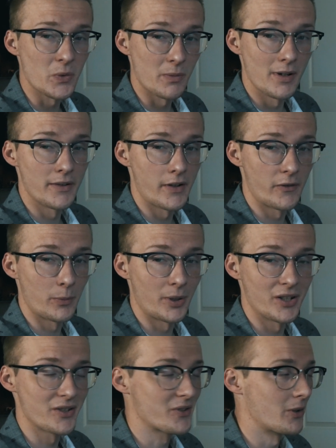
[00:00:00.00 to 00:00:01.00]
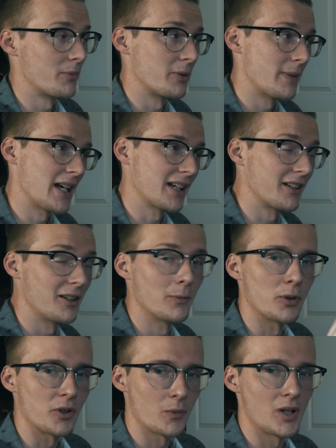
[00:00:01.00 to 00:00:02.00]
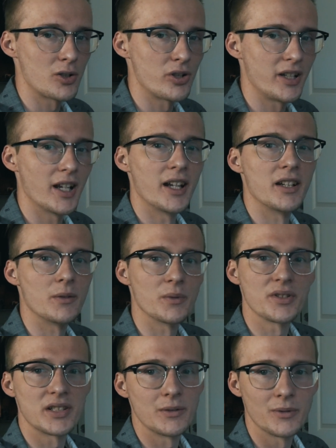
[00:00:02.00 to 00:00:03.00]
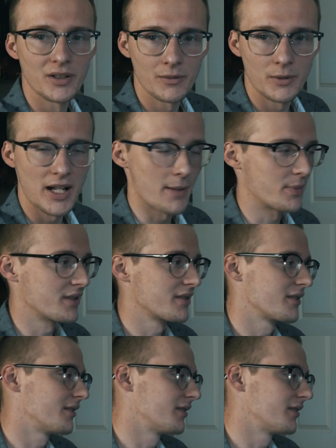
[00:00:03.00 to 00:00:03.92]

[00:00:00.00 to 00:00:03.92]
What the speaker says: of my favorite parts, so I'm going to back it up. We're going to watch it again, and we'll see what happens.